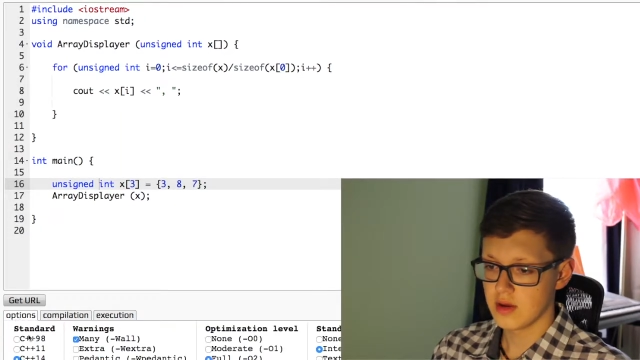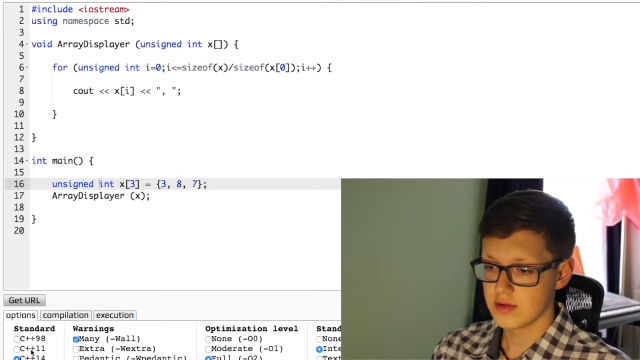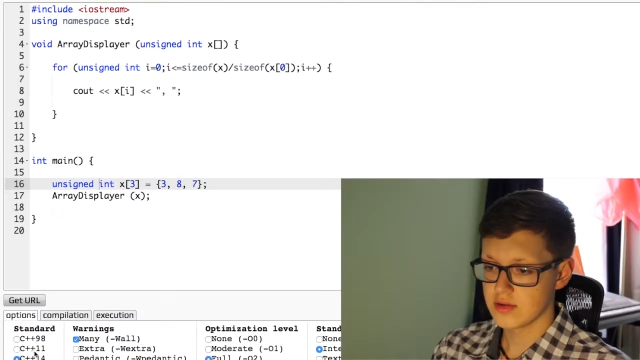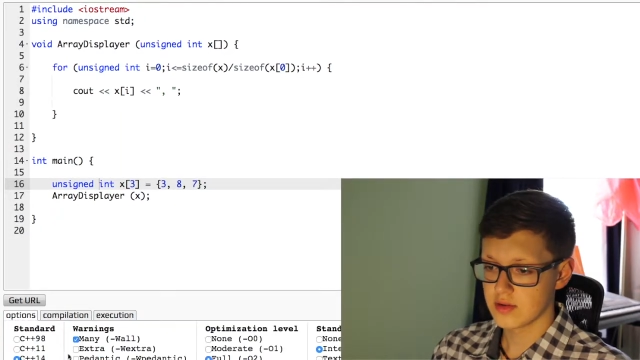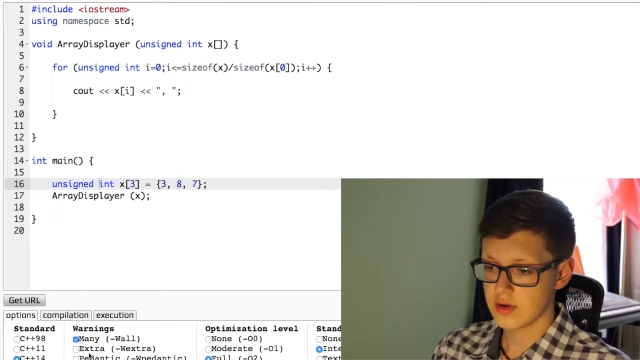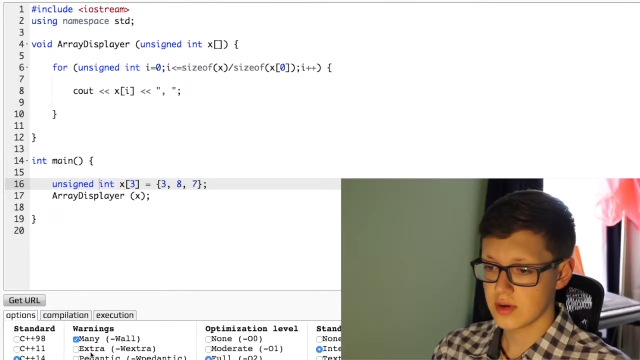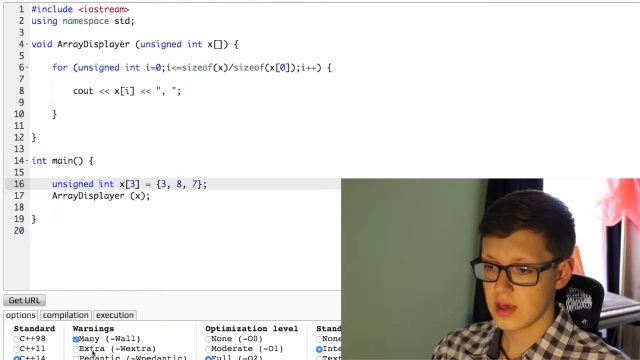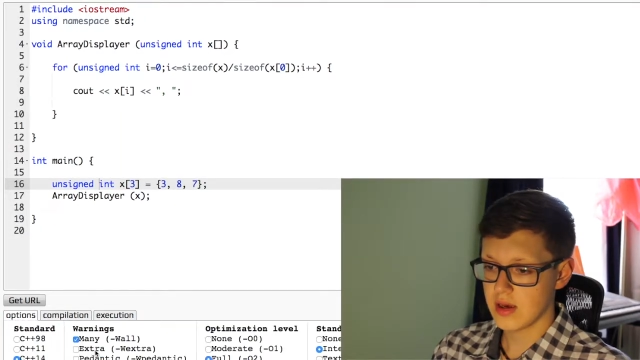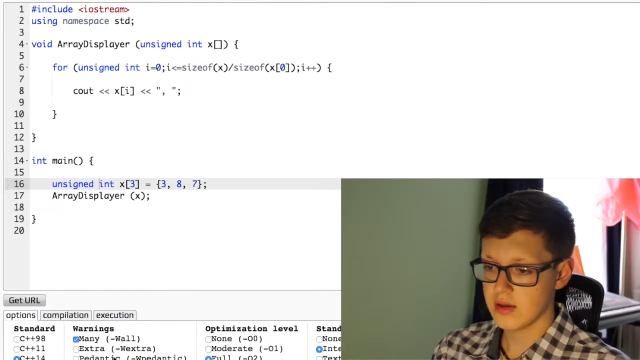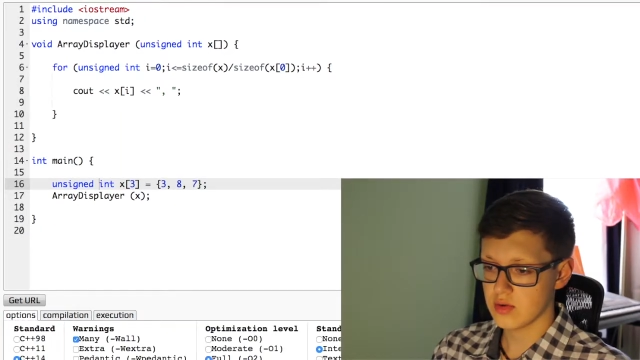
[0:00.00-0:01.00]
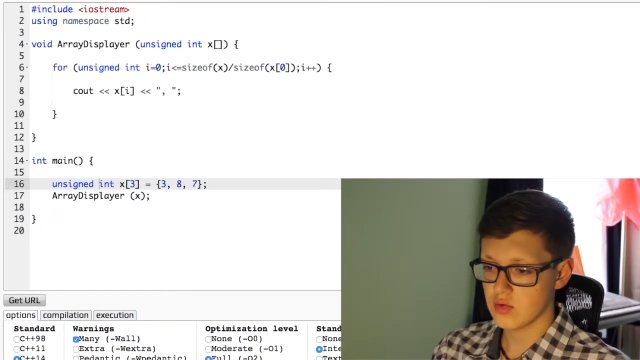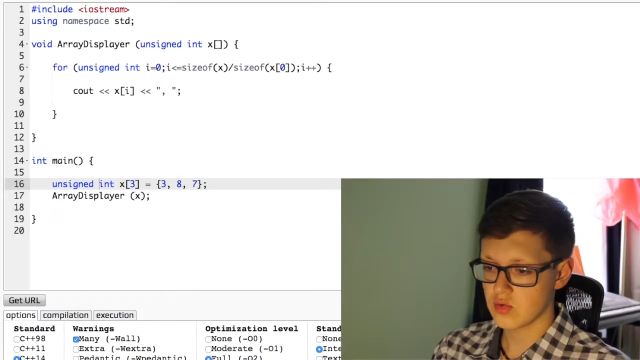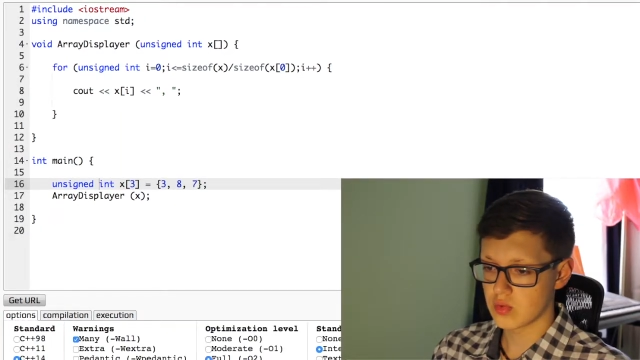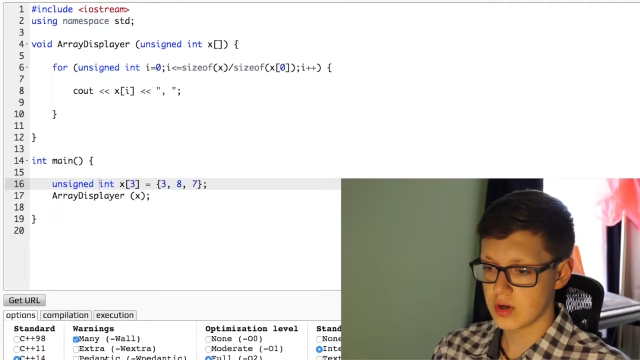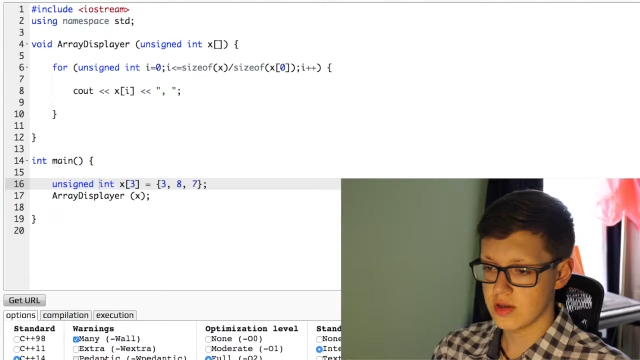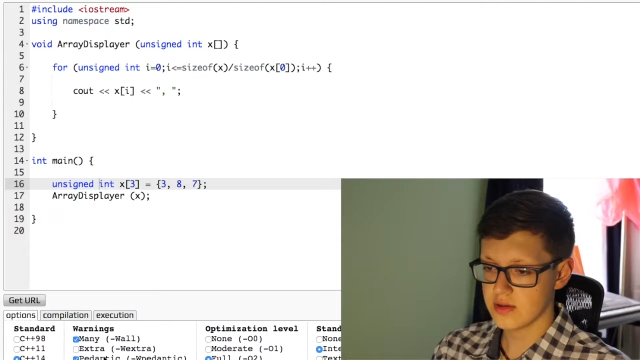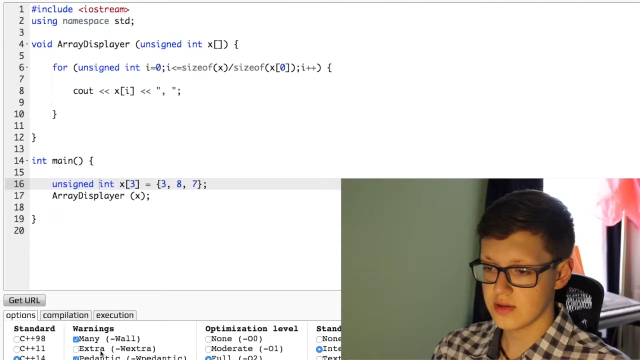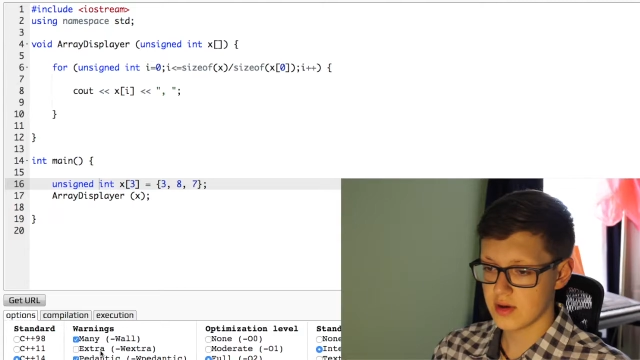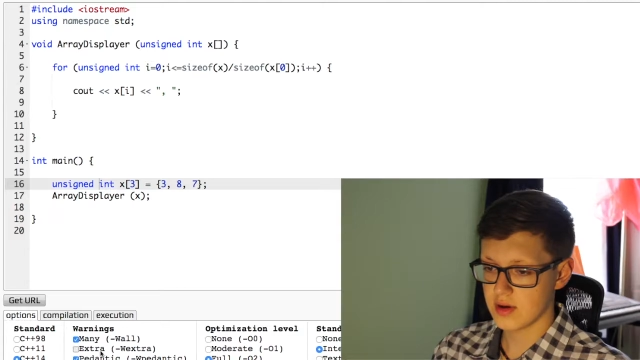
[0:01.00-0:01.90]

Let's go ahead. Great.